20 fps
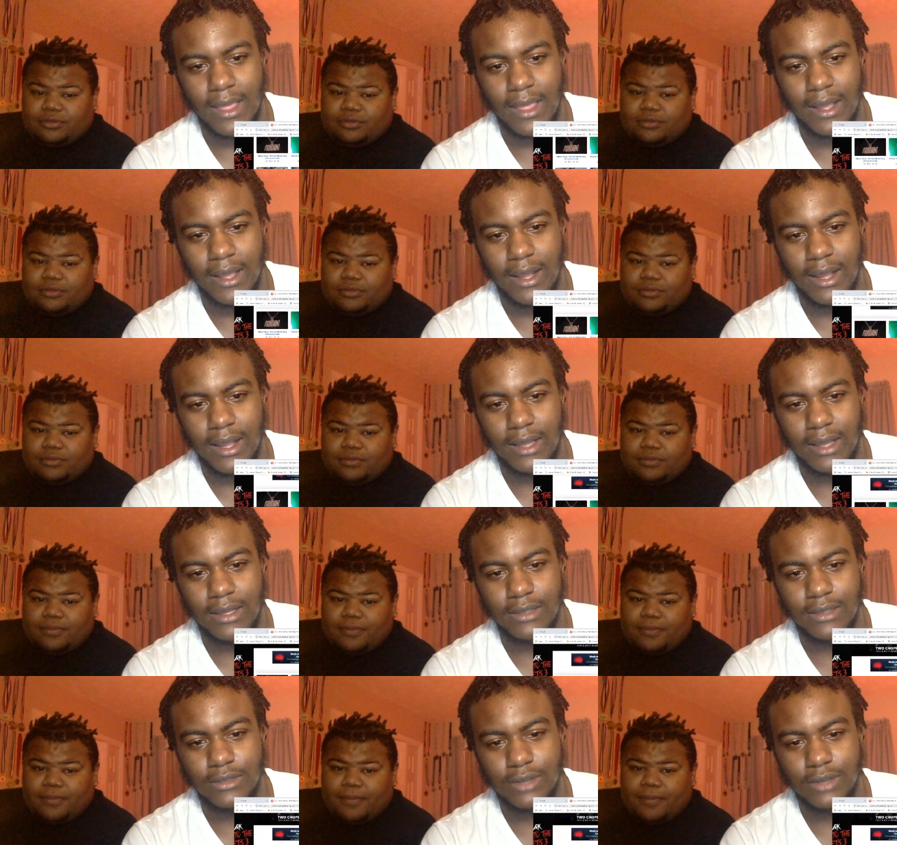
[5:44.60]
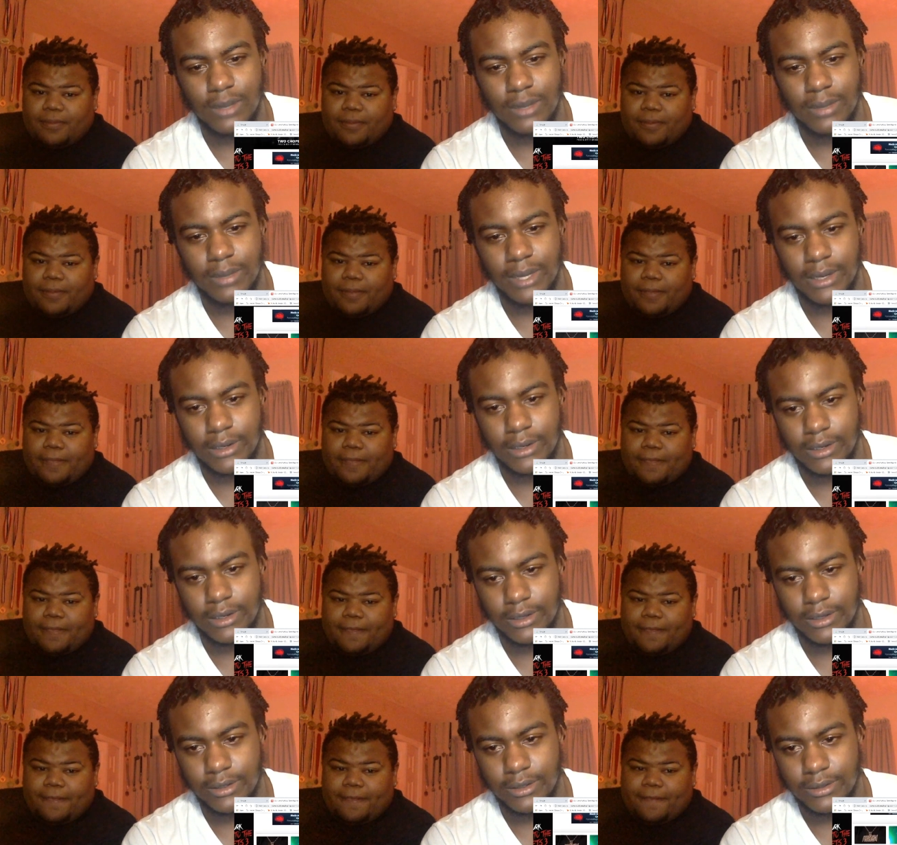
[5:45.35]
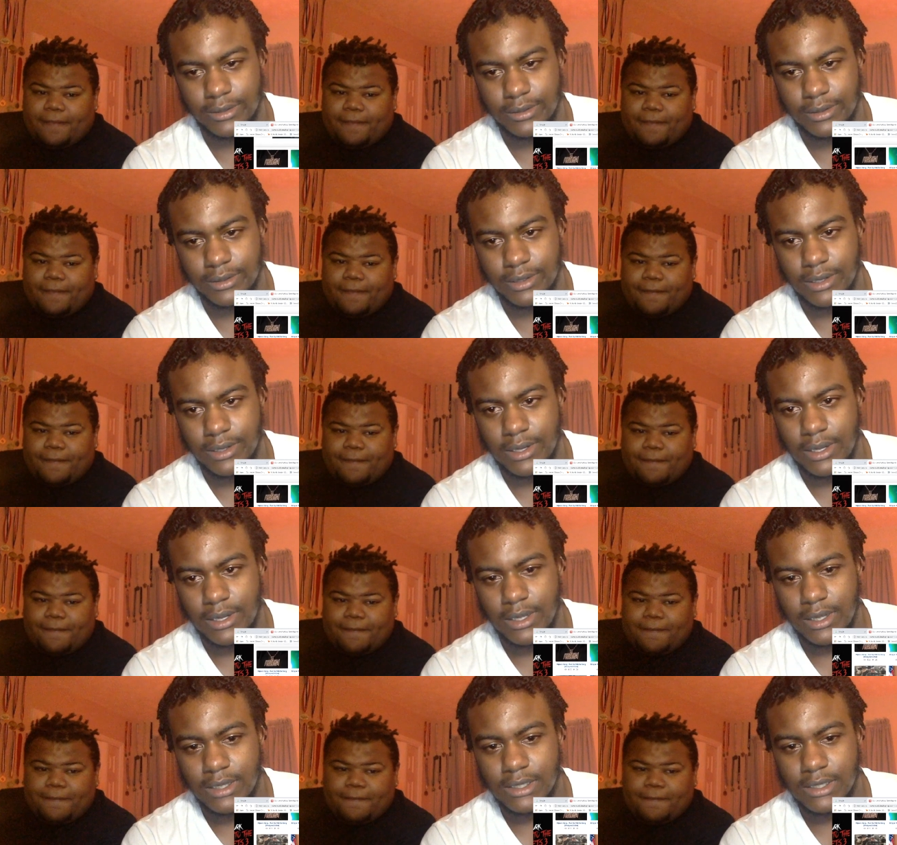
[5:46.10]
Speaker 1: Alright, let's drop down here.
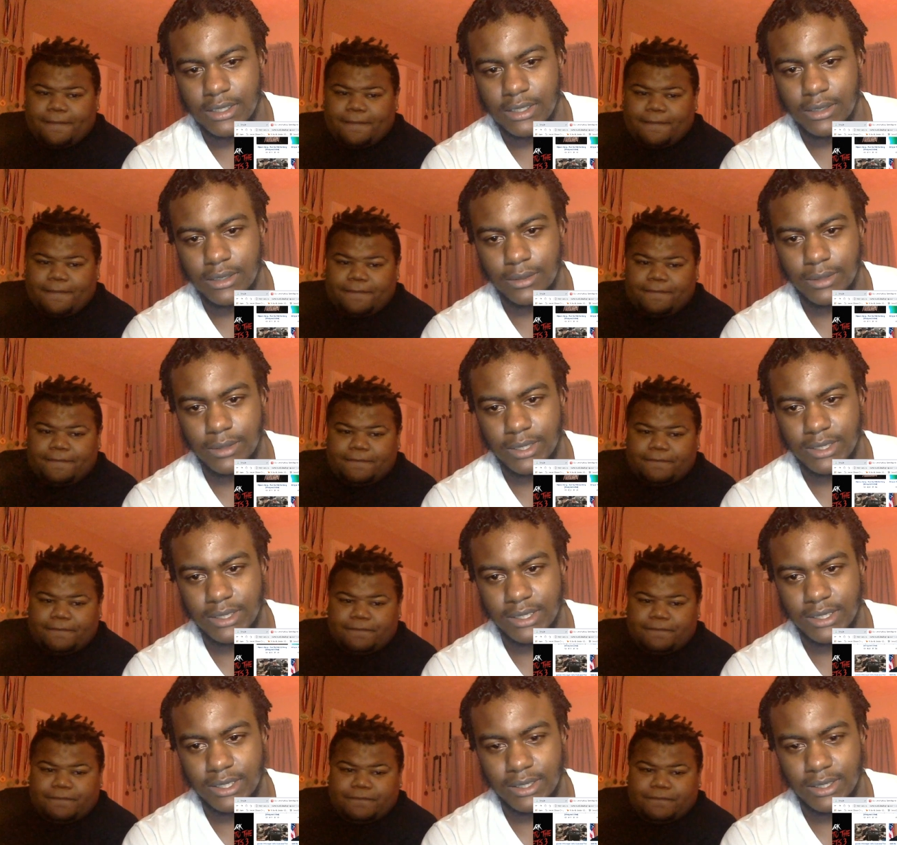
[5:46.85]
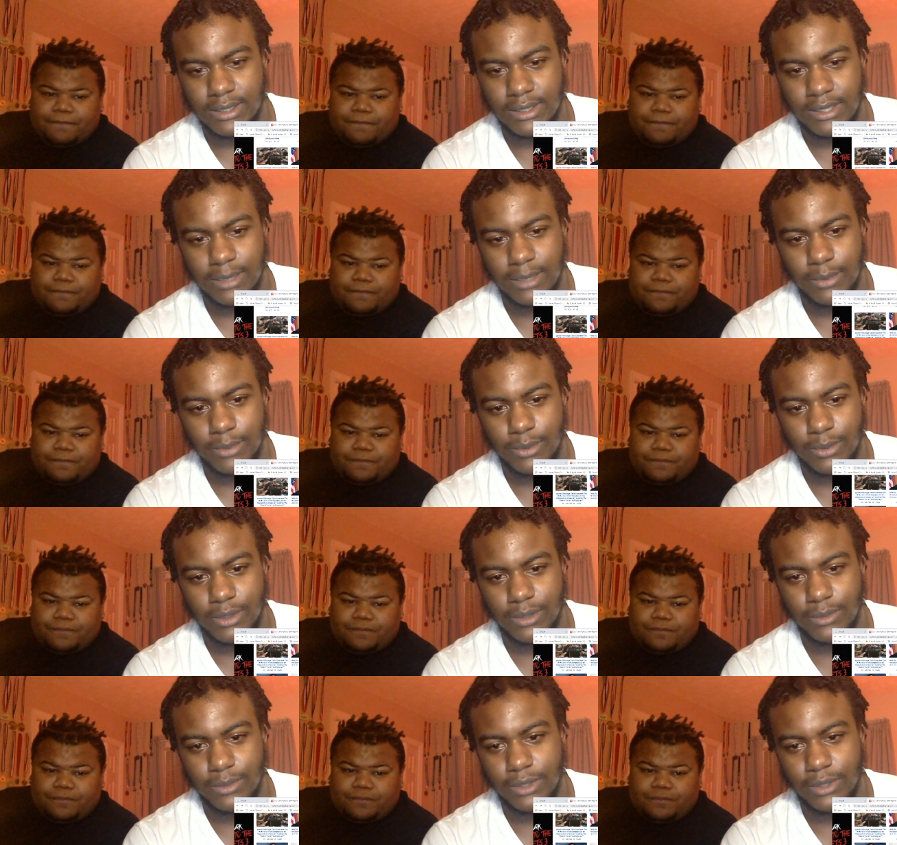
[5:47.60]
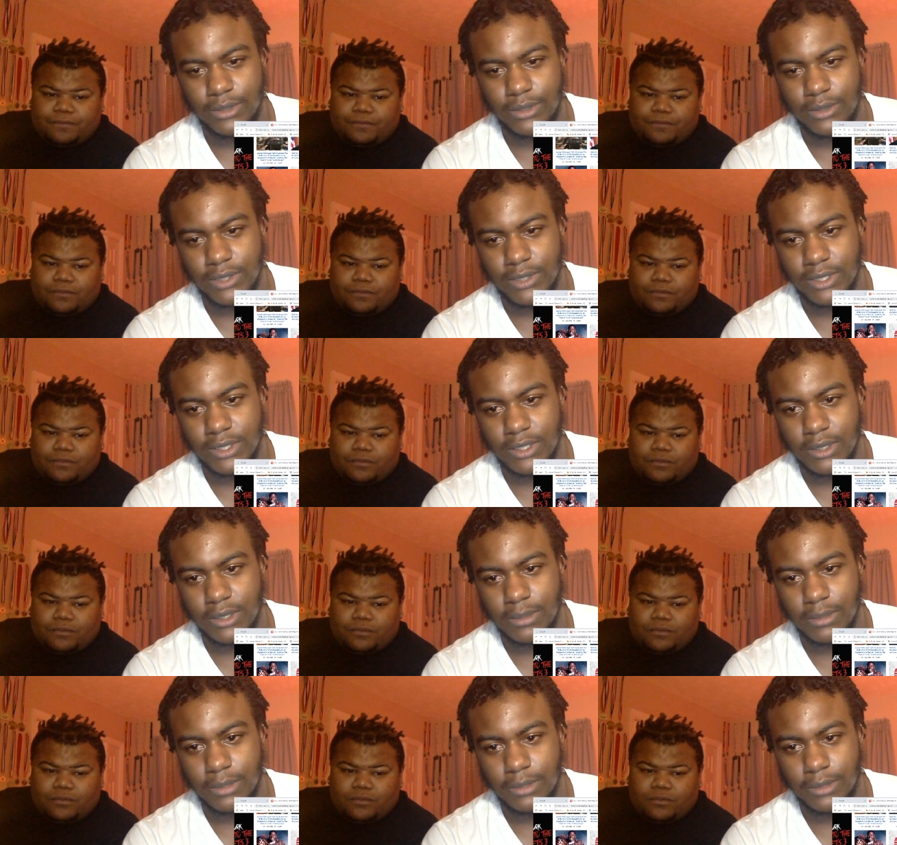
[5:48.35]
See what we can see. Tell me what, when you see something,
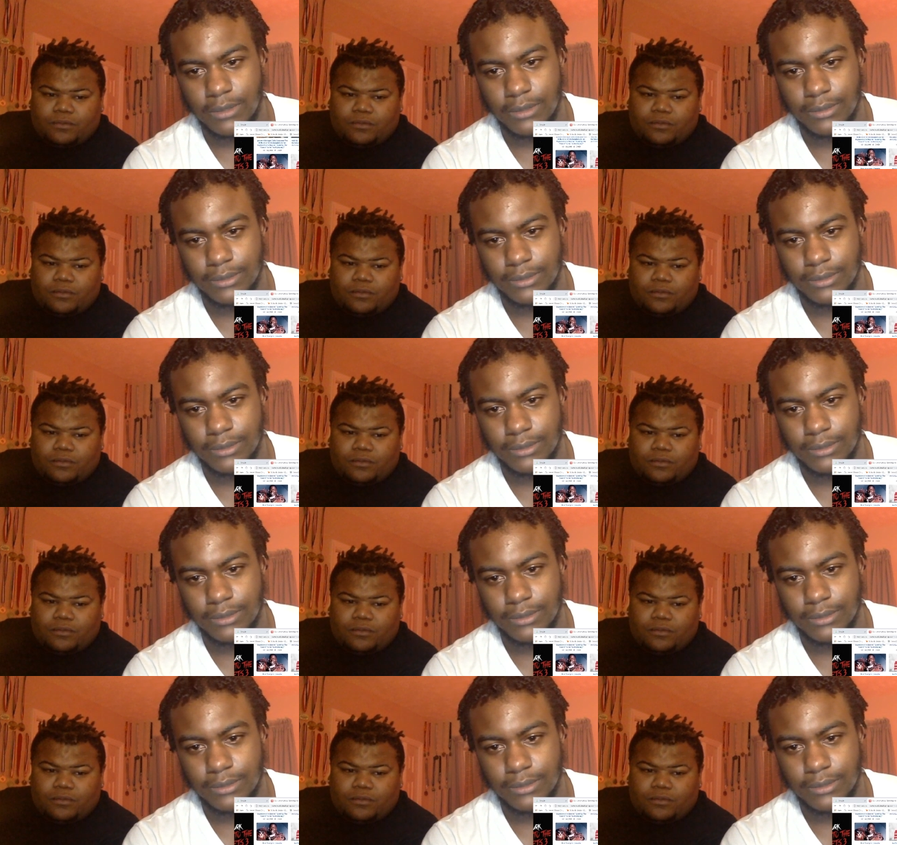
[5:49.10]
bro.